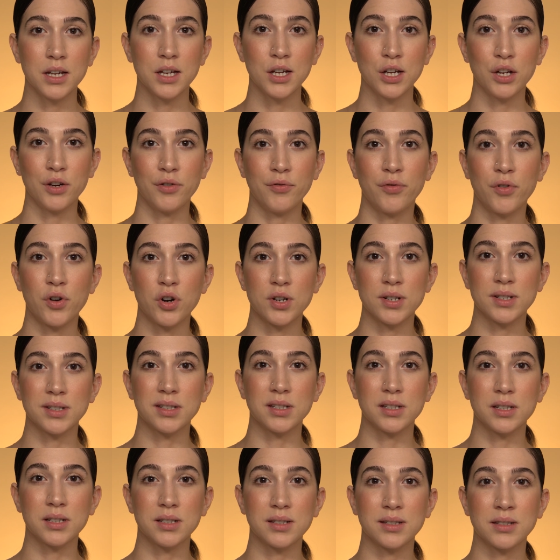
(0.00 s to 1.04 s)

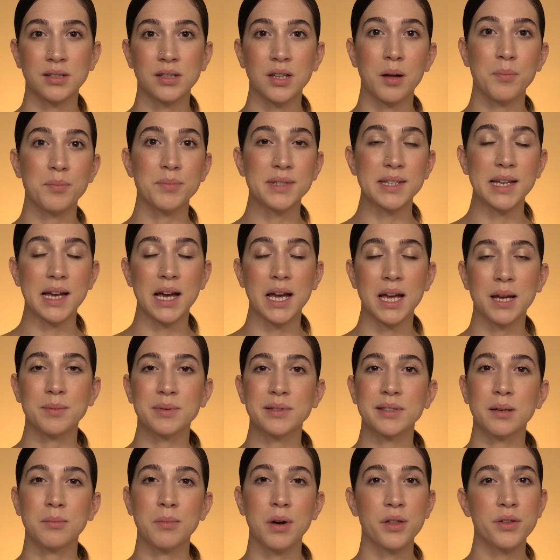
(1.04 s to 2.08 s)
versus sometimes some
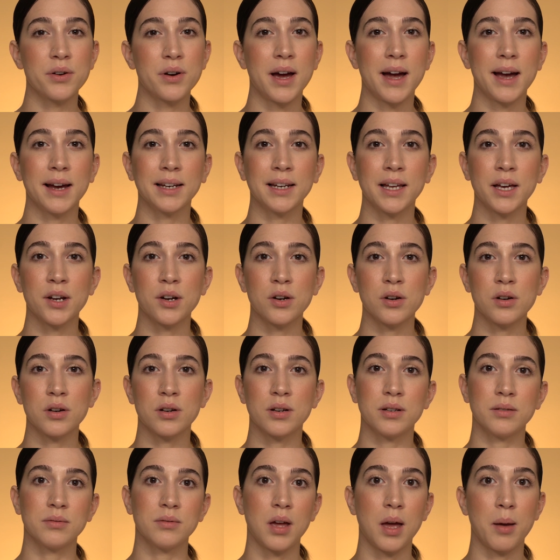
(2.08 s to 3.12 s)
other highlighter and
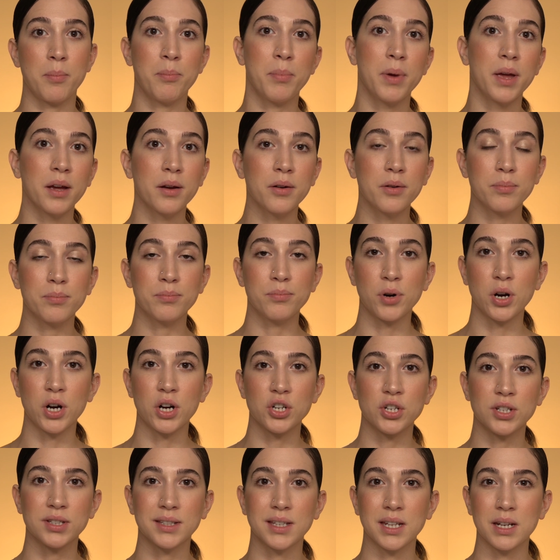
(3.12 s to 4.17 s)
a big brush is
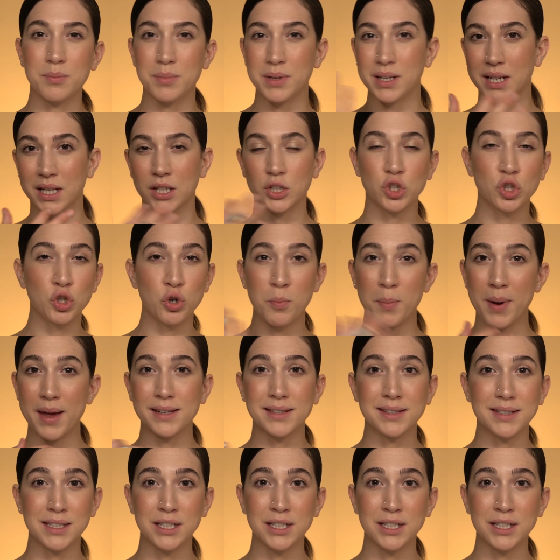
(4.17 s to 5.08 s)
going to be like too messy,